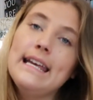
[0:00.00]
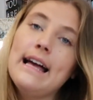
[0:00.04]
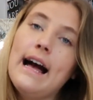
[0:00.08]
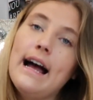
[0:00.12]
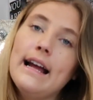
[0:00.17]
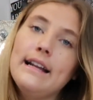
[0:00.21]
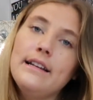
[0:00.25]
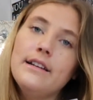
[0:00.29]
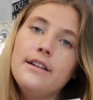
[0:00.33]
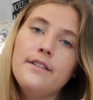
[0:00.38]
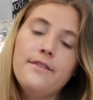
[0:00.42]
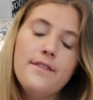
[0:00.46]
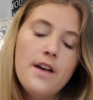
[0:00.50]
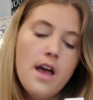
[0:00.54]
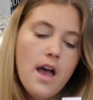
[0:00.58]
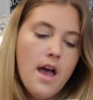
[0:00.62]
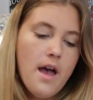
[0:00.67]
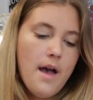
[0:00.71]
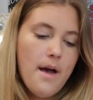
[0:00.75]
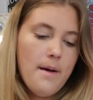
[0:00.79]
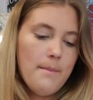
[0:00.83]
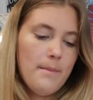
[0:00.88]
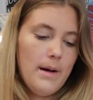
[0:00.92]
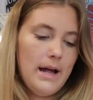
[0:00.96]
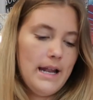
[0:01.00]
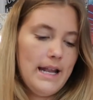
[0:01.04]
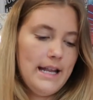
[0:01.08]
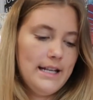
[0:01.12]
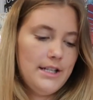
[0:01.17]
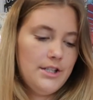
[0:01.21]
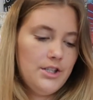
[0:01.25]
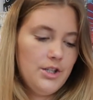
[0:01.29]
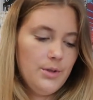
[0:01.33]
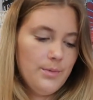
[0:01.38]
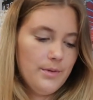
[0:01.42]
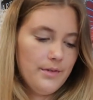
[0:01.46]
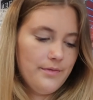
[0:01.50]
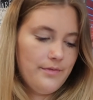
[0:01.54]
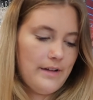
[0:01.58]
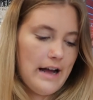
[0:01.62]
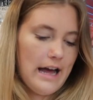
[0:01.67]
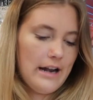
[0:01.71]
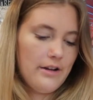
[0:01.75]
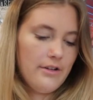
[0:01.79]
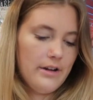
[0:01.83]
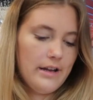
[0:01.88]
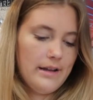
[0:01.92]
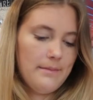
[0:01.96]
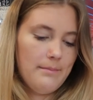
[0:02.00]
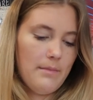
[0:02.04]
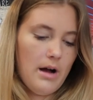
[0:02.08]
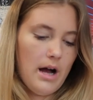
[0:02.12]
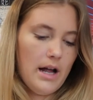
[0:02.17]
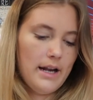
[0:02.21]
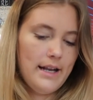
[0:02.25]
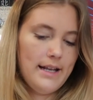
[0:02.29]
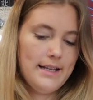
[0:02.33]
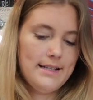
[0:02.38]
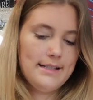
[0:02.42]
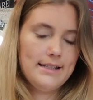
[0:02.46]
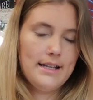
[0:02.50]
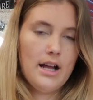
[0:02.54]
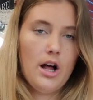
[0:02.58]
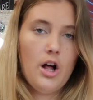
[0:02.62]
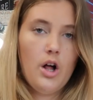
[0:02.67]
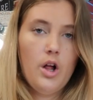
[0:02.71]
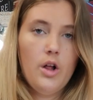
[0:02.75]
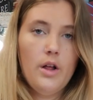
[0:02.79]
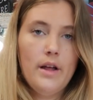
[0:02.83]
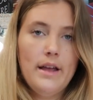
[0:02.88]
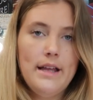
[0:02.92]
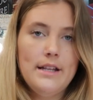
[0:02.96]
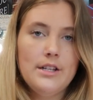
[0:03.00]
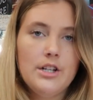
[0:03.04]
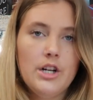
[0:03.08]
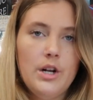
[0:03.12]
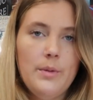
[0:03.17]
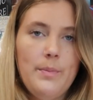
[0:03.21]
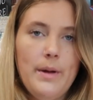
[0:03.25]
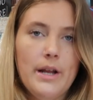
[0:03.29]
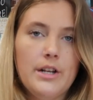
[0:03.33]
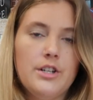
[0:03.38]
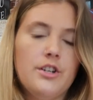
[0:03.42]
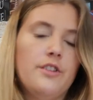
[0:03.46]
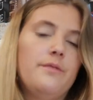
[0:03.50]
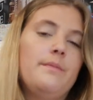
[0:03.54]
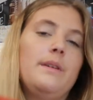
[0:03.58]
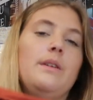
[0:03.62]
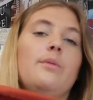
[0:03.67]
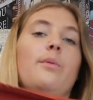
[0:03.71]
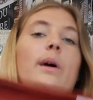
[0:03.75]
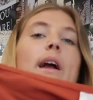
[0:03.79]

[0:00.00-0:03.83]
kind of, but it's super flattering and modest. I'll insert a picture of me